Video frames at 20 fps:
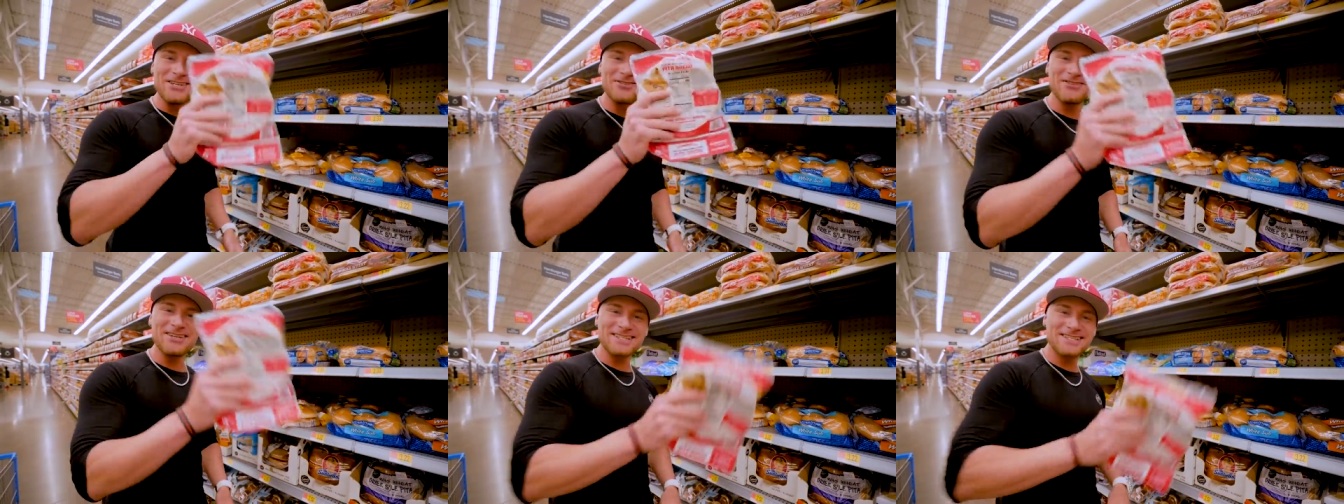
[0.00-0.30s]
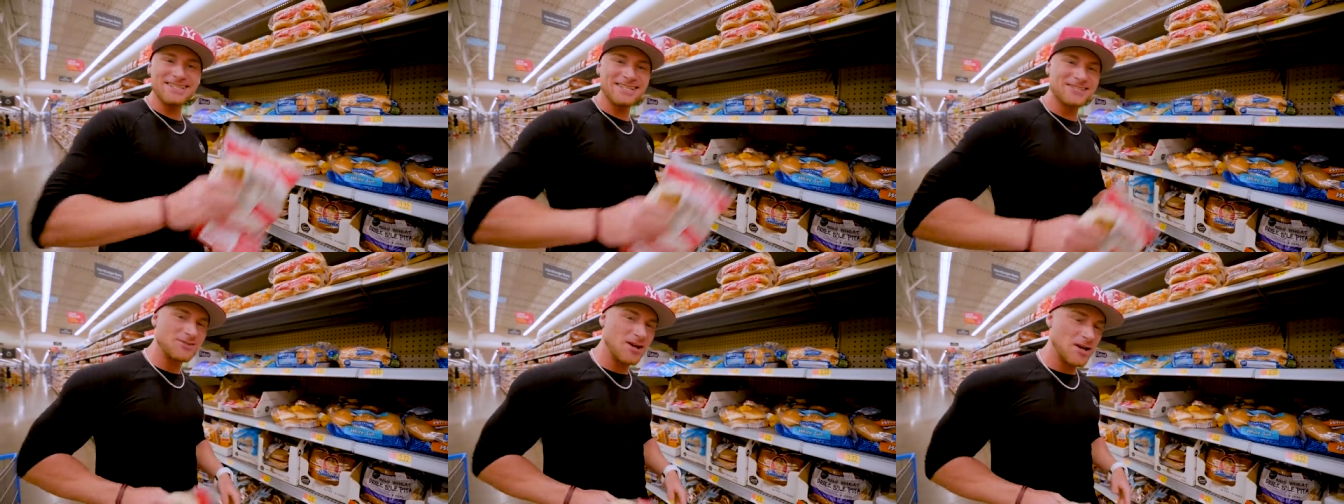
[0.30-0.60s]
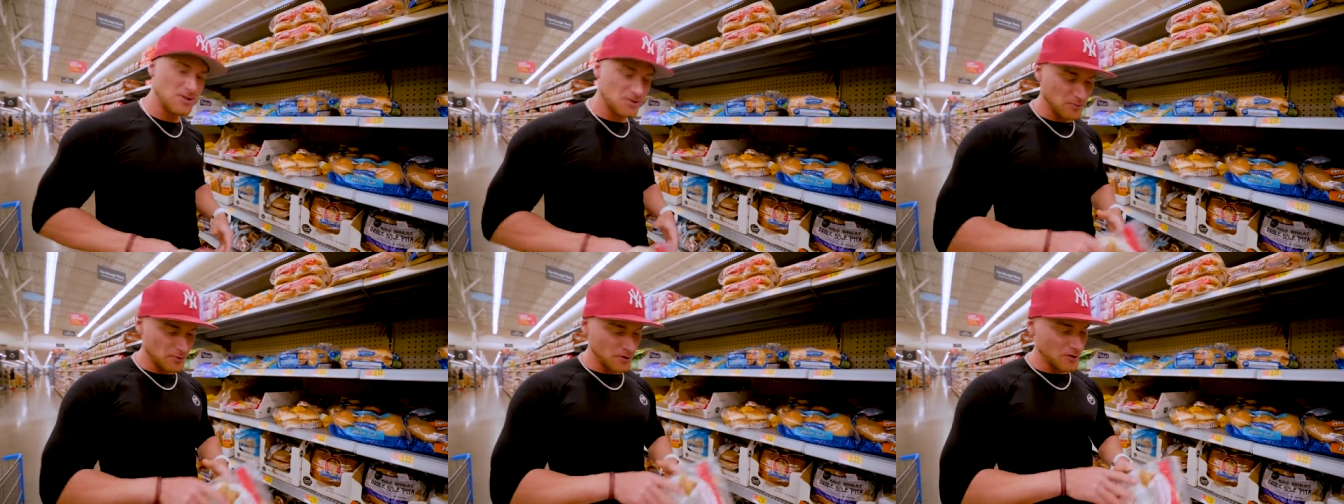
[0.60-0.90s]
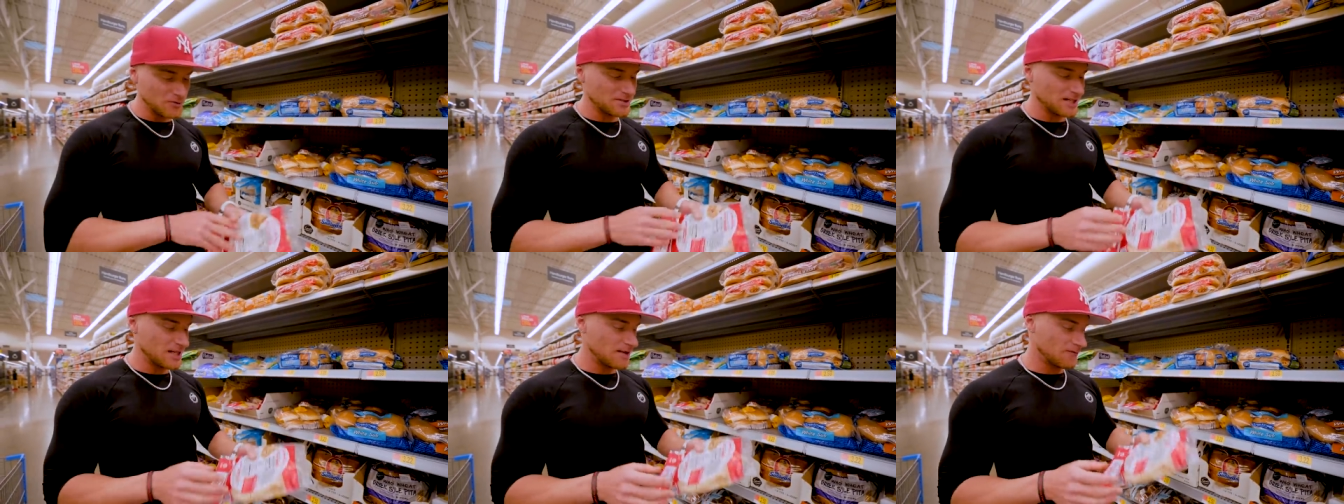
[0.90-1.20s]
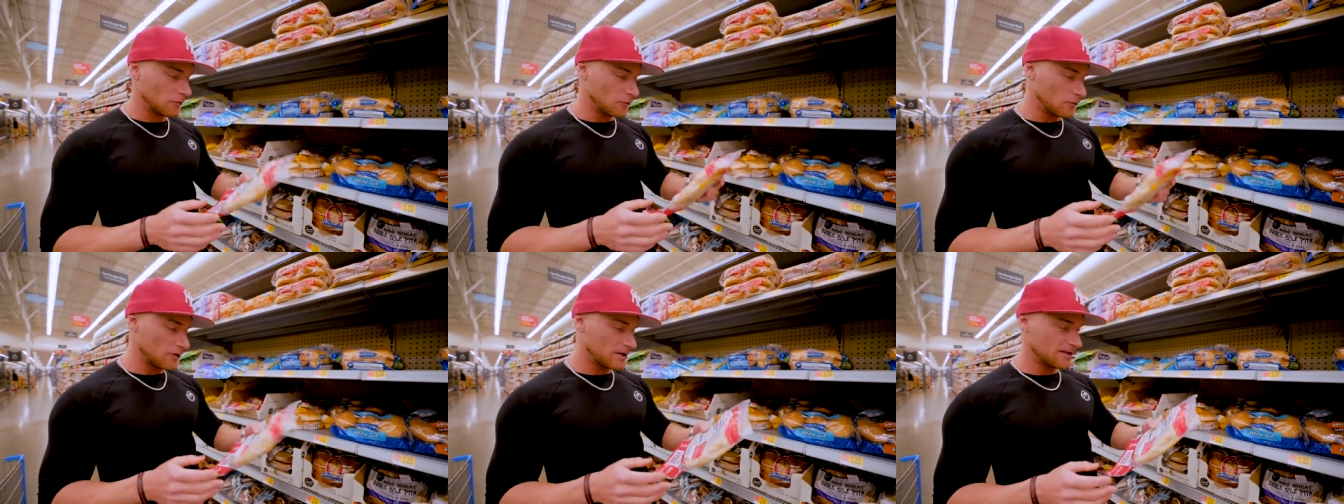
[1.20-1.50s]
You get six grams of protein
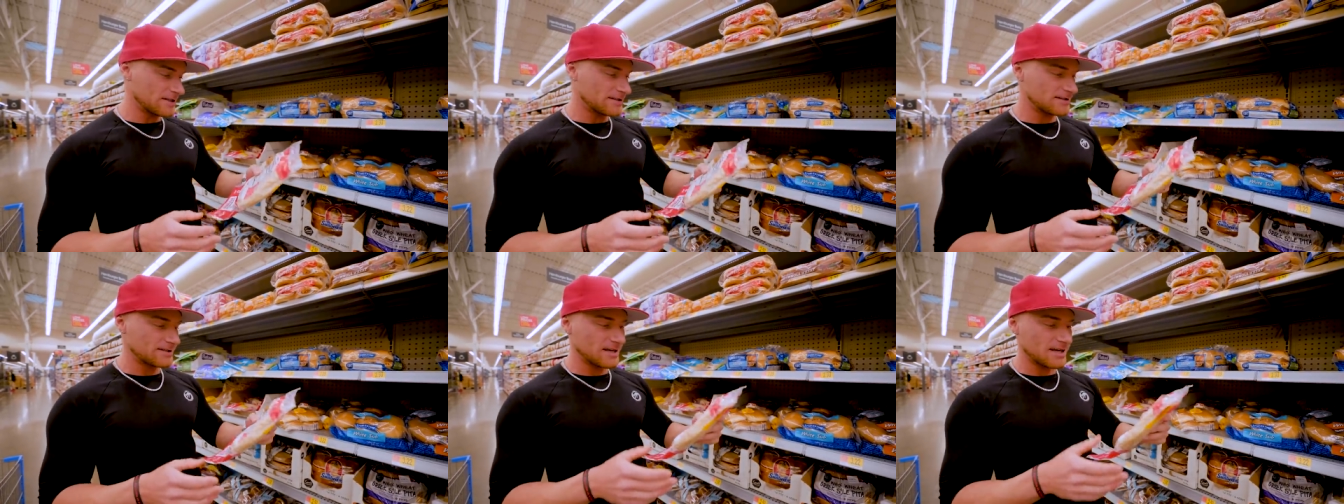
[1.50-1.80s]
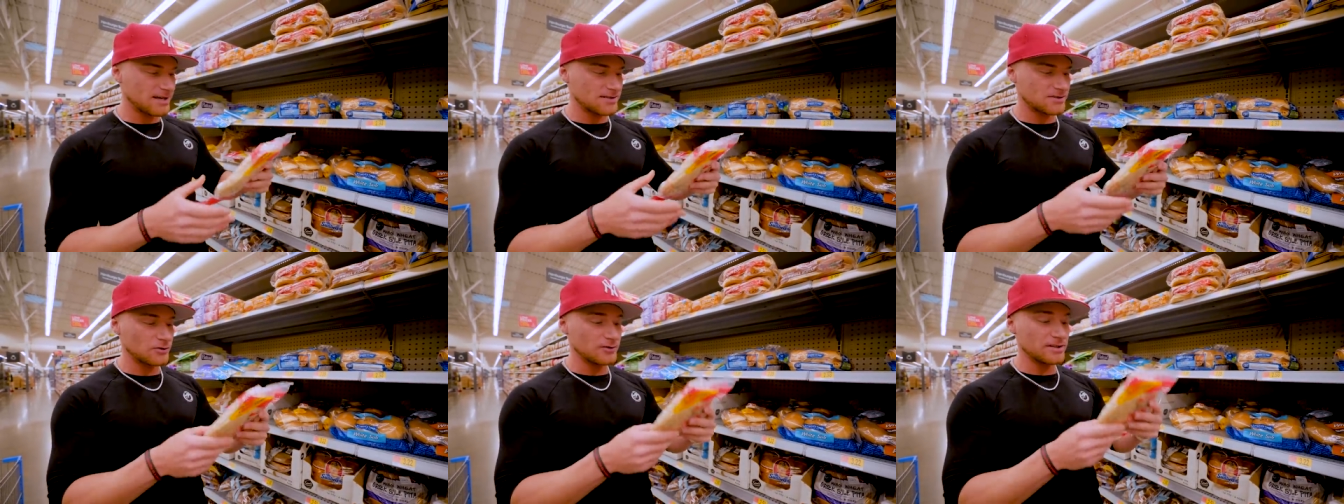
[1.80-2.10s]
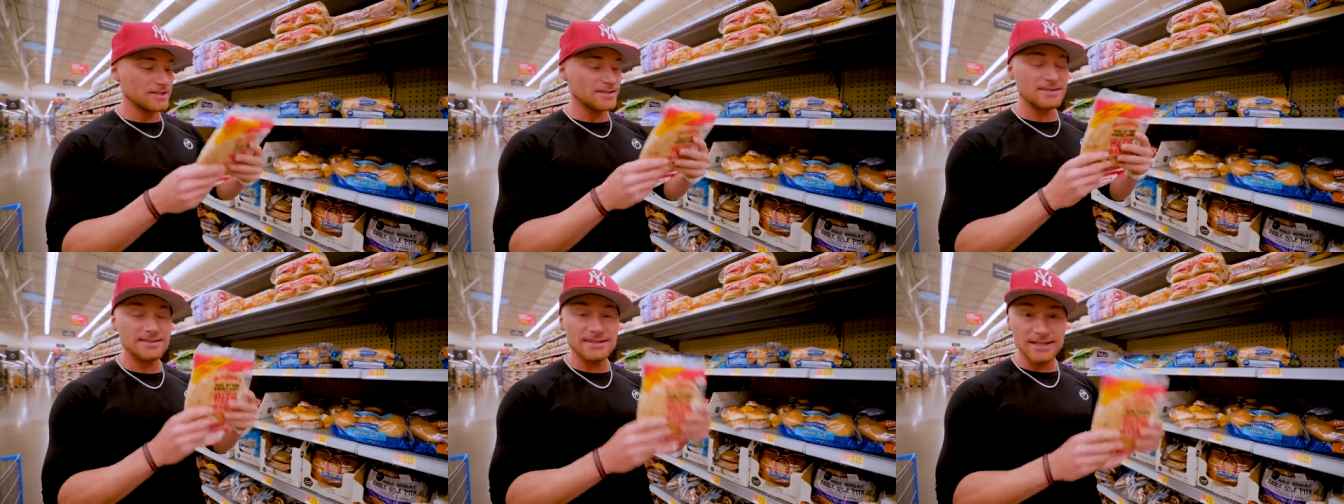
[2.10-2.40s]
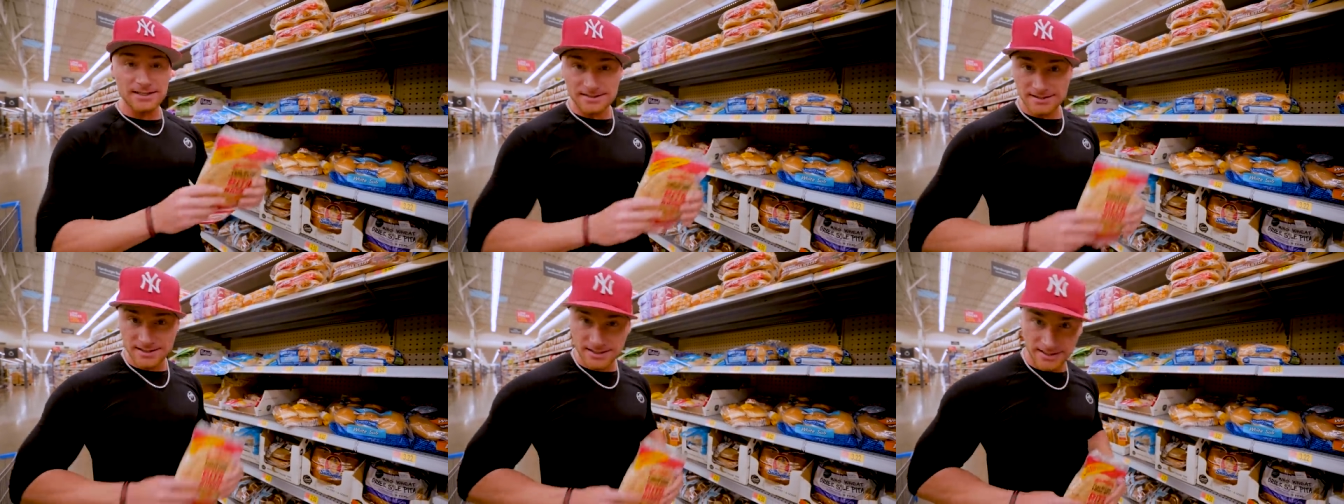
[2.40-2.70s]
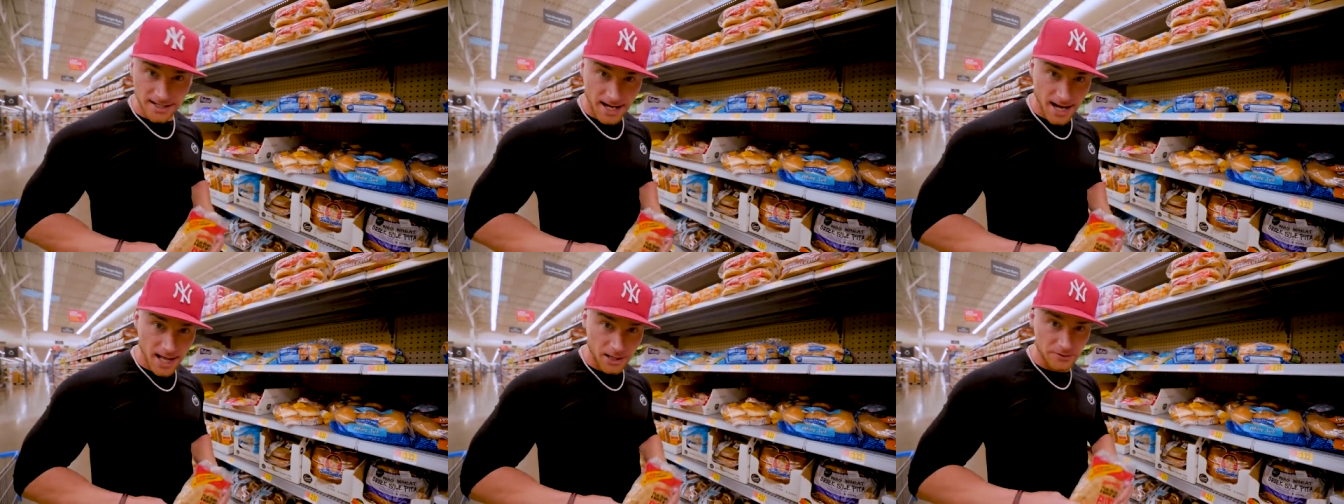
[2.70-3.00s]
for one of these things and only 60
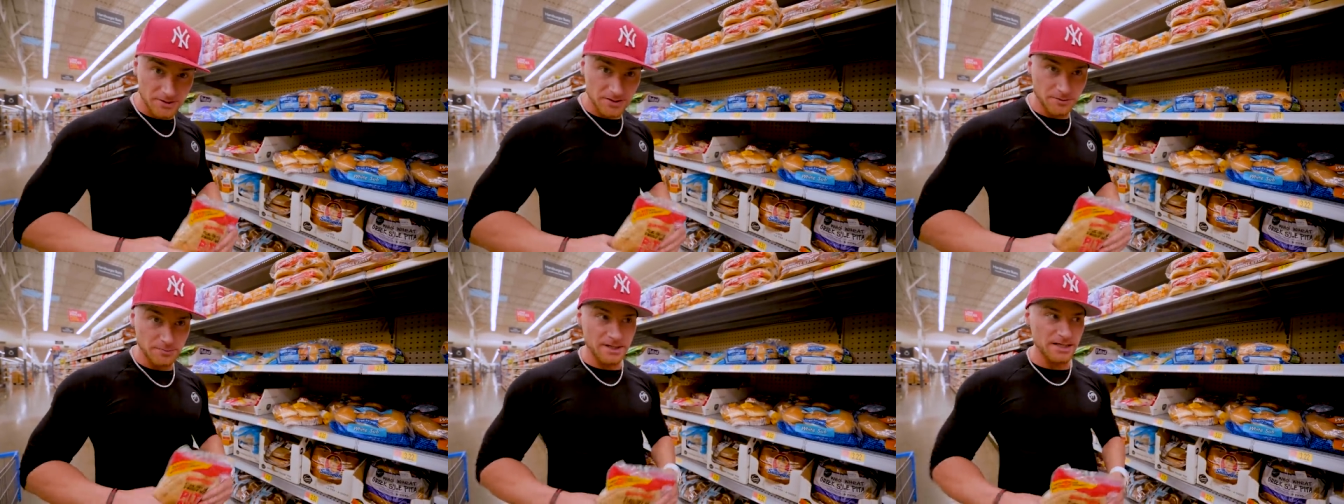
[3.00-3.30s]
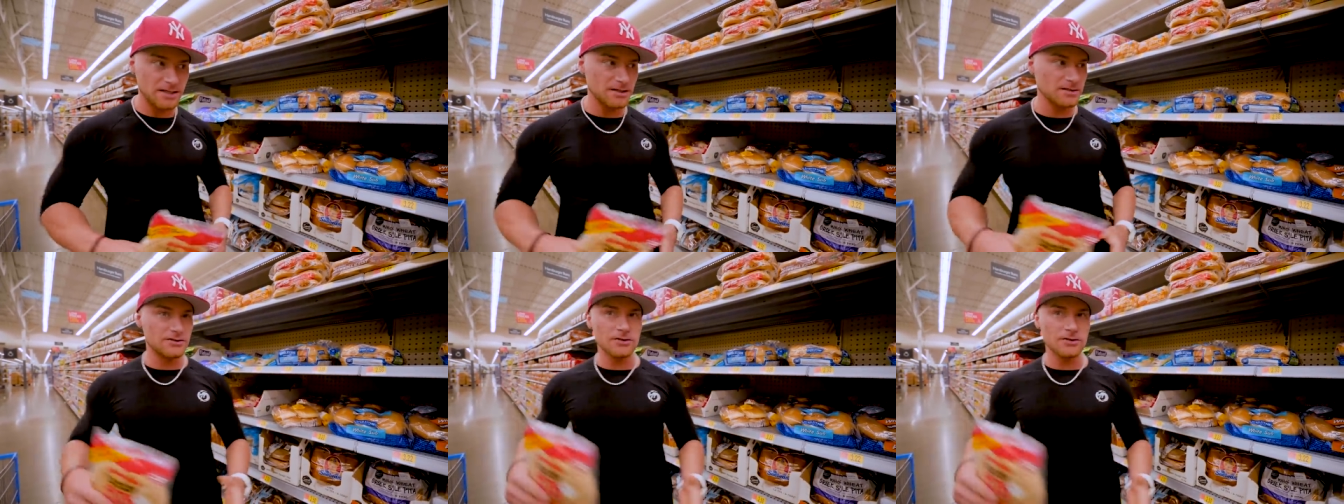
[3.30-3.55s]
calories of pita.